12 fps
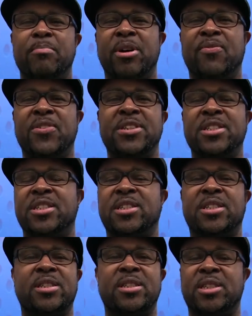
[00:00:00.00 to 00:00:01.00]
Memphis
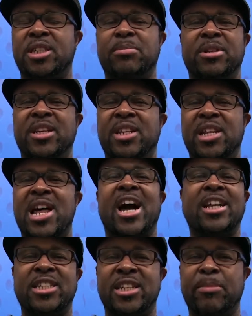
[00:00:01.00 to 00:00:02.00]
is seemingly
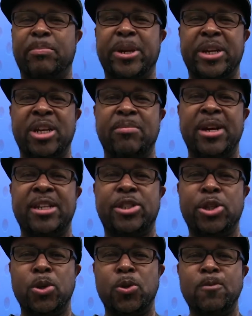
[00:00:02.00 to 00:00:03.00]
locked into picking him
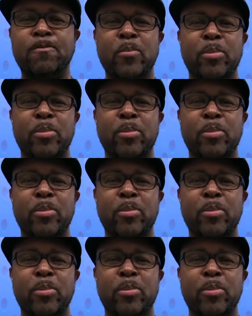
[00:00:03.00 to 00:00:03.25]
at two.